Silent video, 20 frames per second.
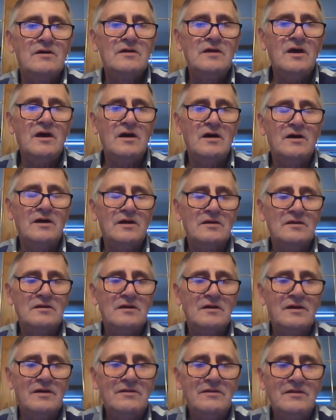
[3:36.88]
Yeah,
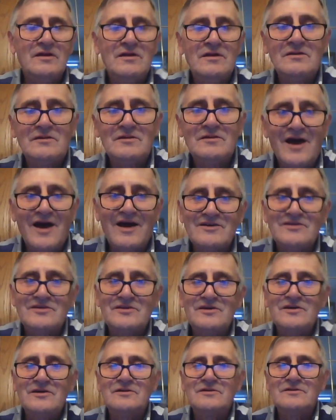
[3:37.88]
I think it
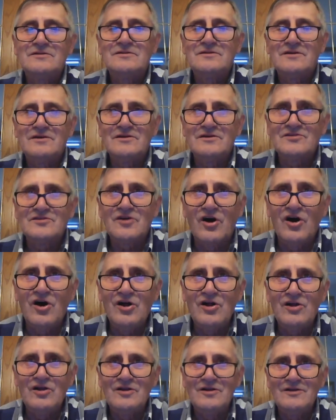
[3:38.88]
actually is
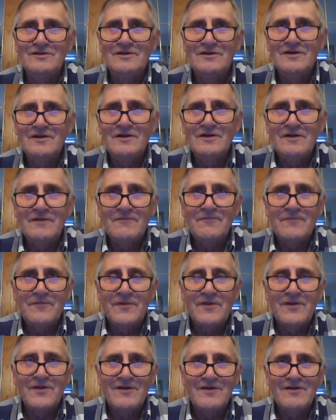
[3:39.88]
all,
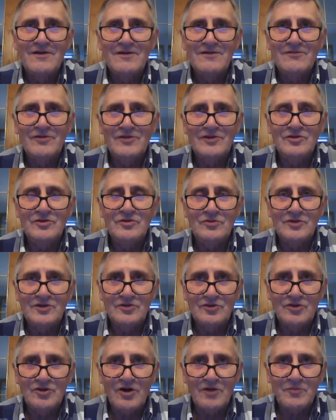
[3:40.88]
when
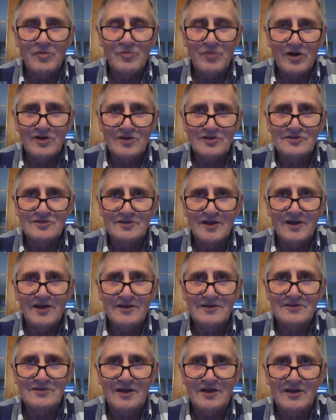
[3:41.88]
you talk about
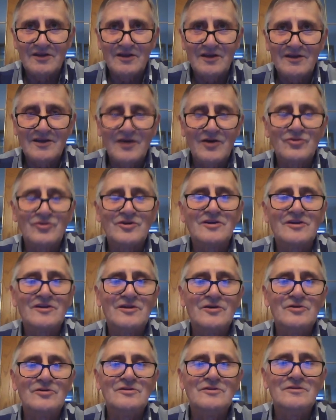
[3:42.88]
marginalized, I think I would
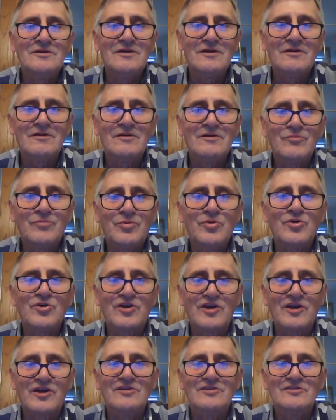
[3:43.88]
include poor
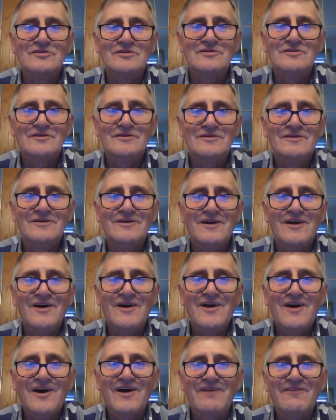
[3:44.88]
kids
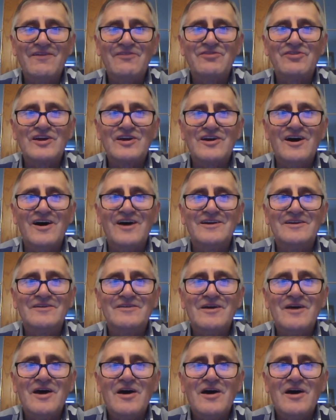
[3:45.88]
of every kind.